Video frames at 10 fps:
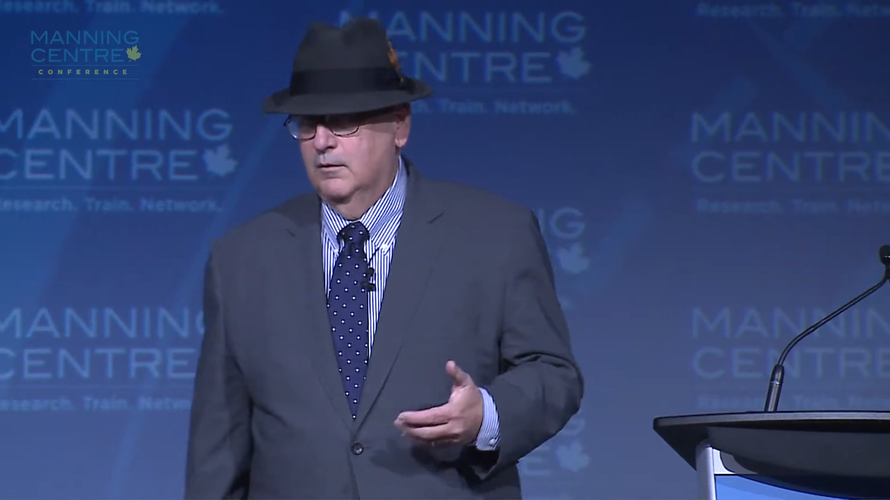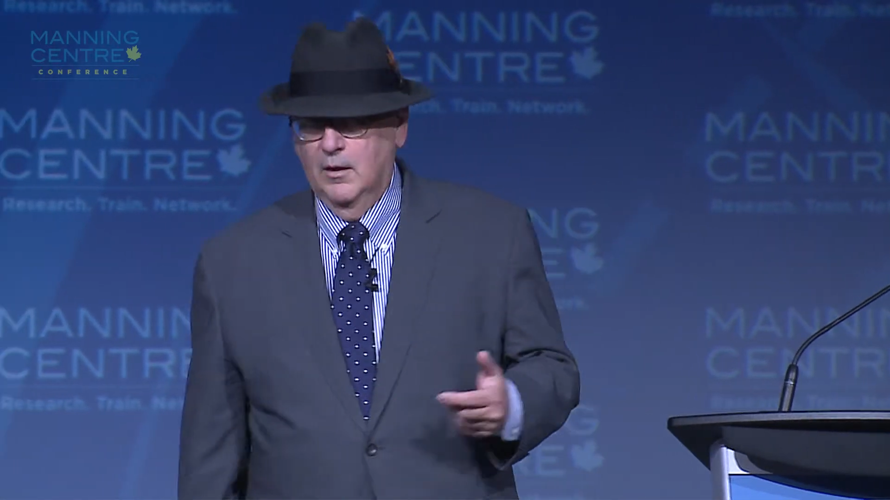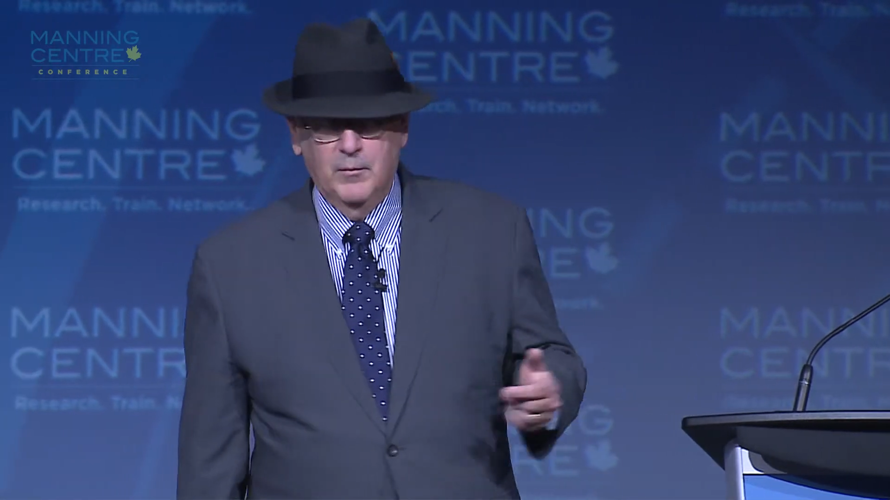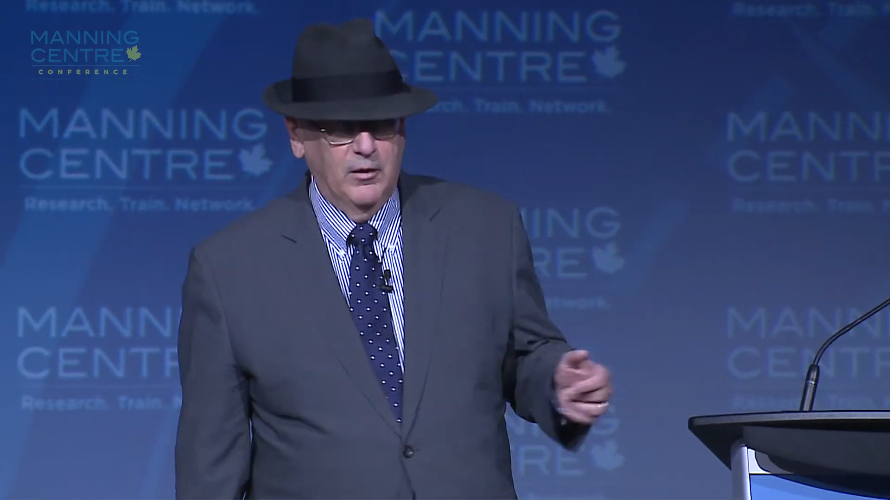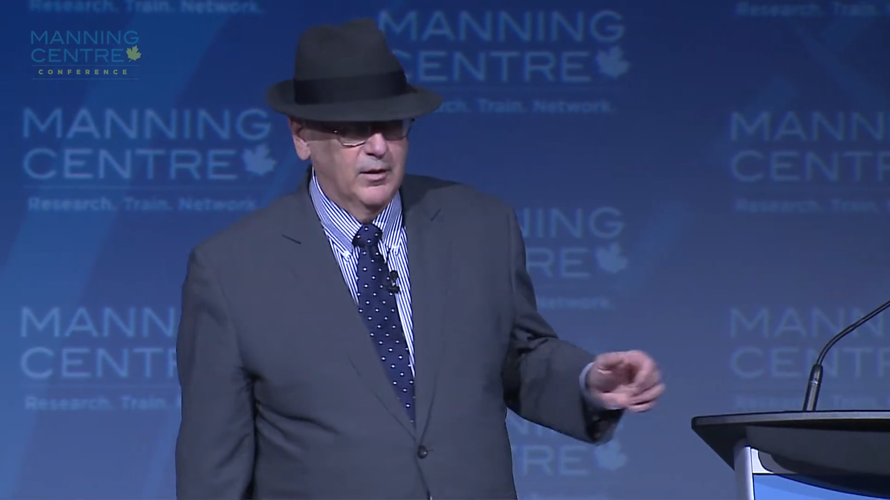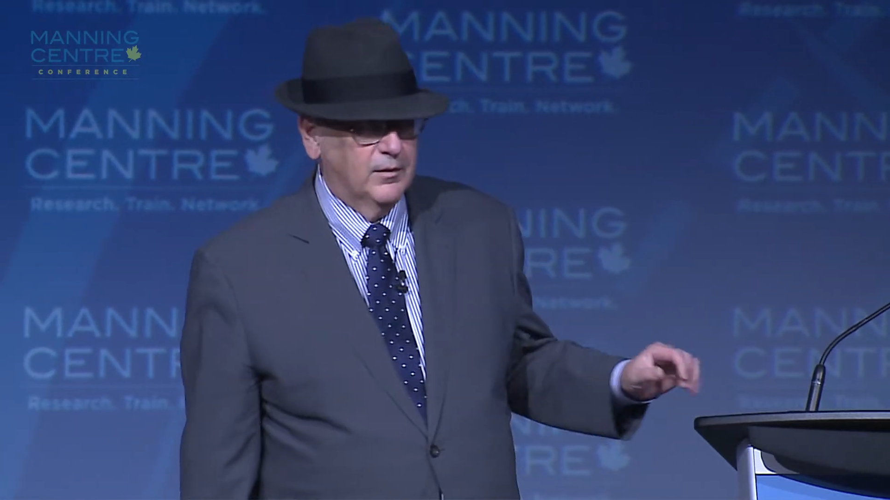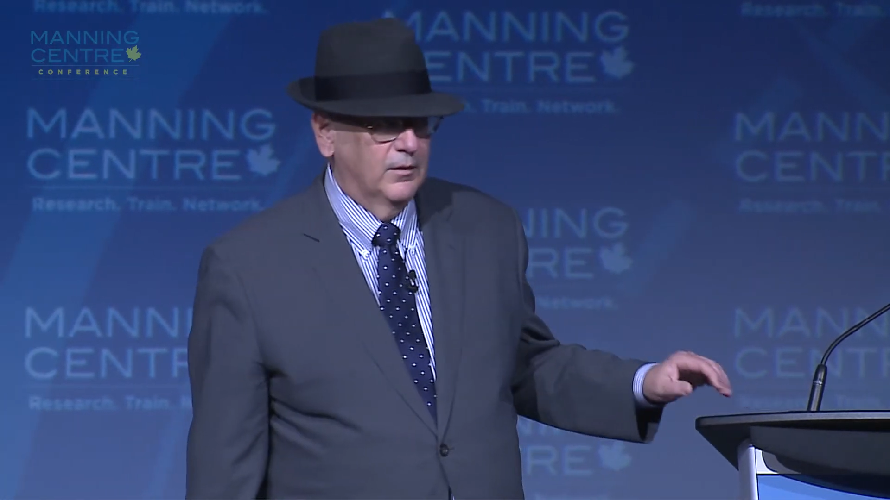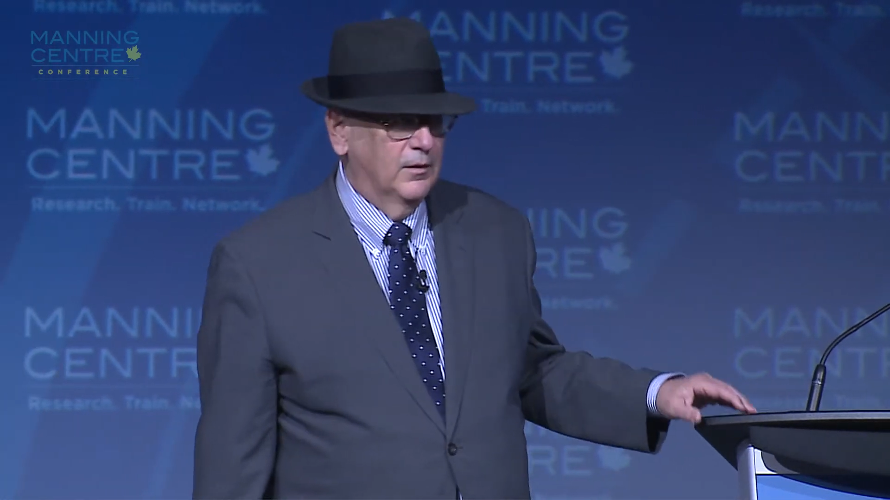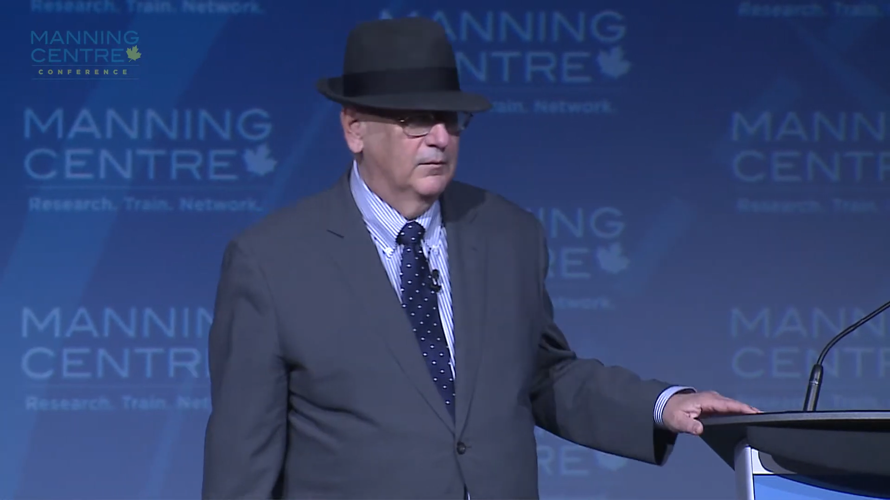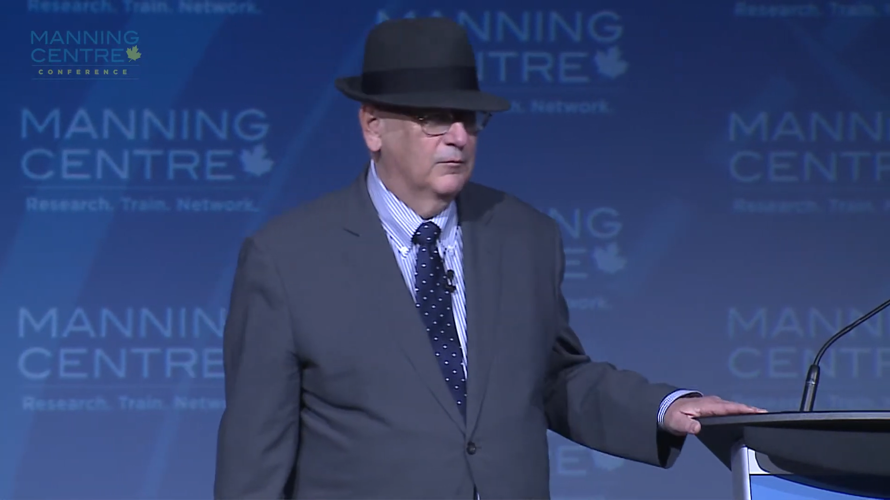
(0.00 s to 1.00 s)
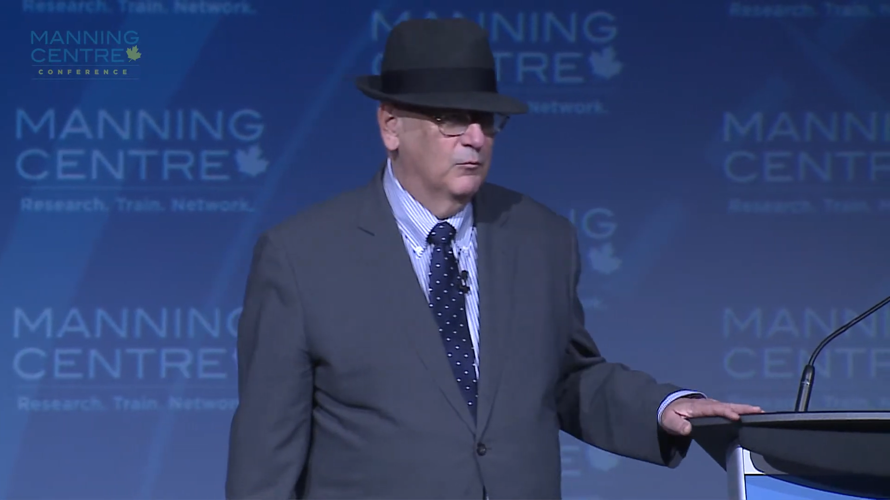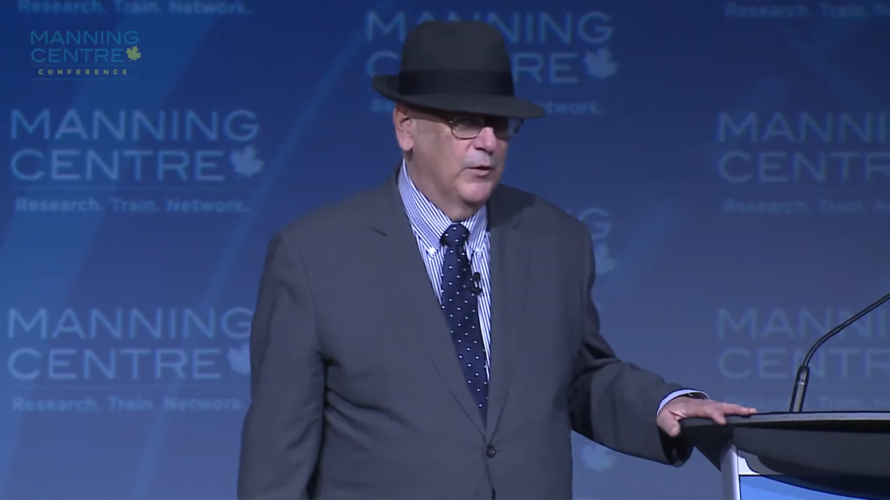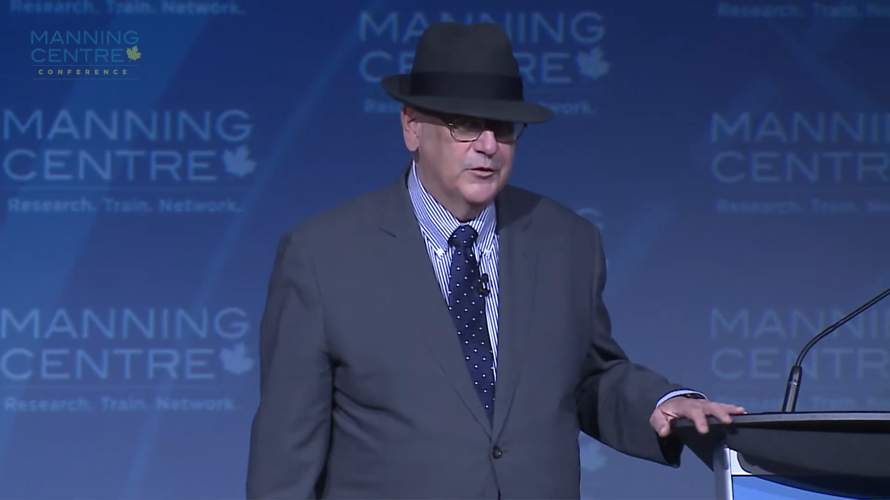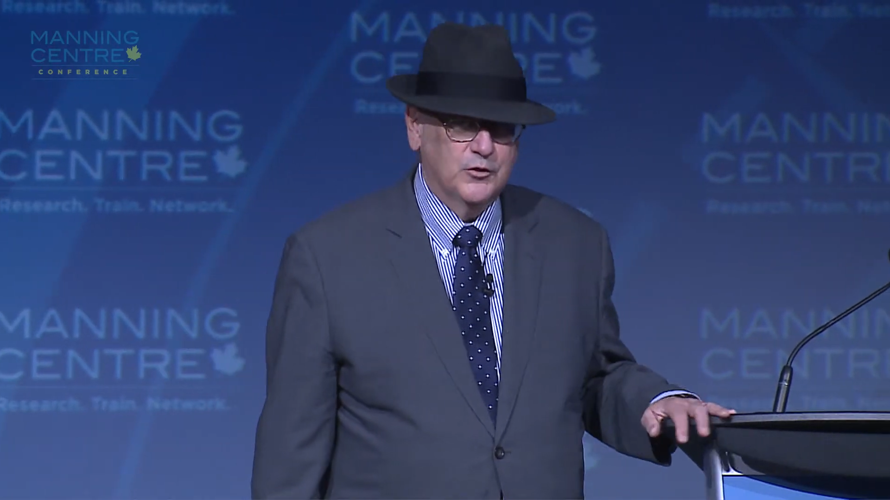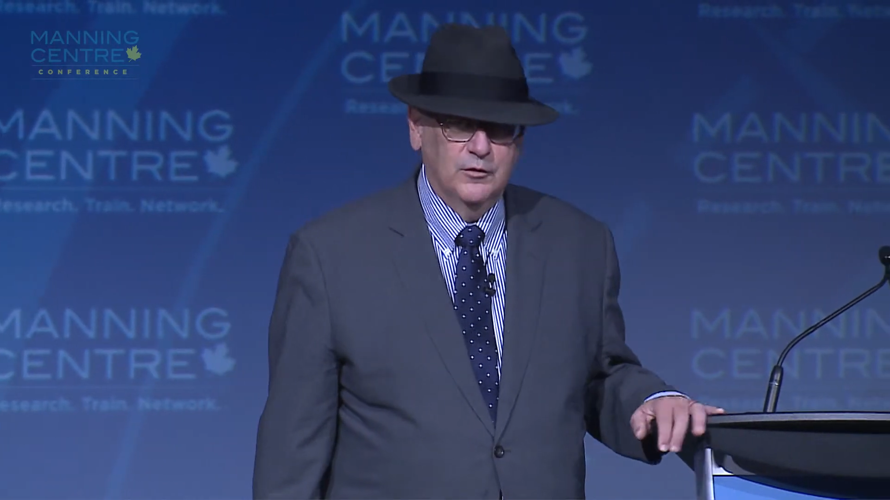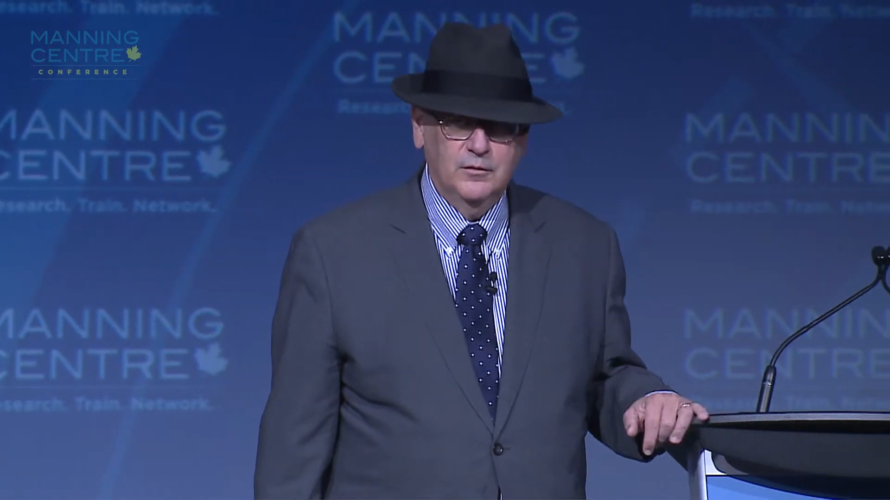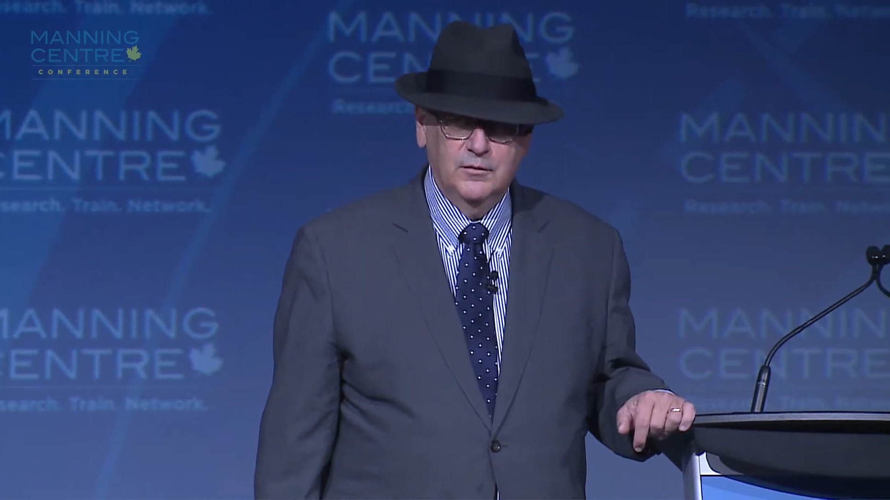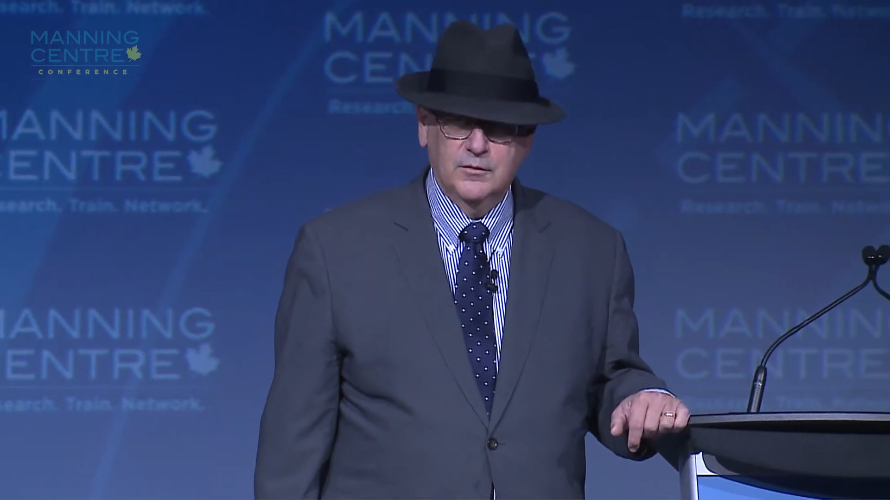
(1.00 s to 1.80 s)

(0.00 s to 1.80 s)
America richer